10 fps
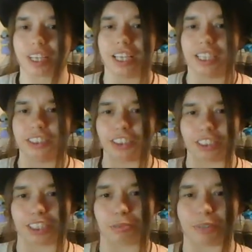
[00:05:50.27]
Each
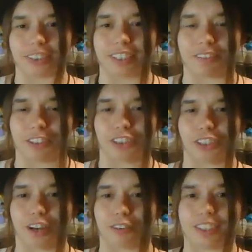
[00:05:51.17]
of them are seven
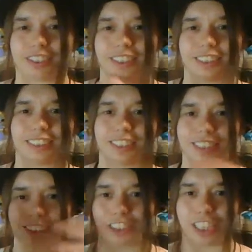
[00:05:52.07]
chakras, and it's
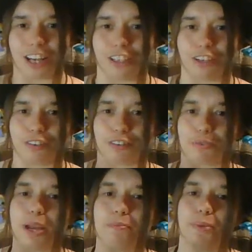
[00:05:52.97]
each color of the
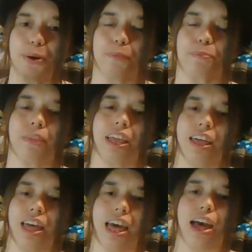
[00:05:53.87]
rainbow.
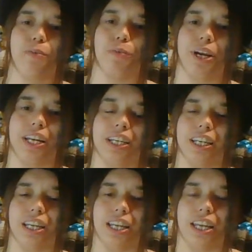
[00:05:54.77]
And when
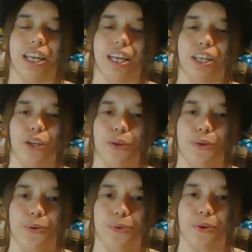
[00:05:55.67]

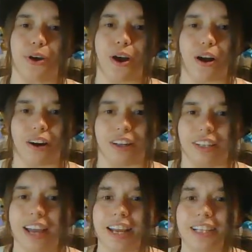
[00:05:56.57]
you are
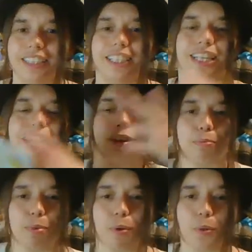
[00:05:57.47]
aligned, it like
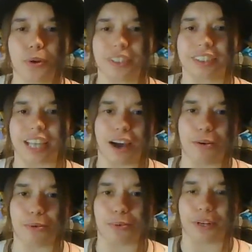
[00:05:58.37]
pours
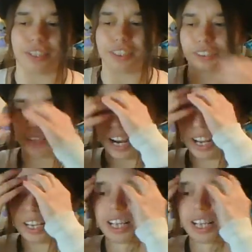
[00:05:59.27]
outwards, right?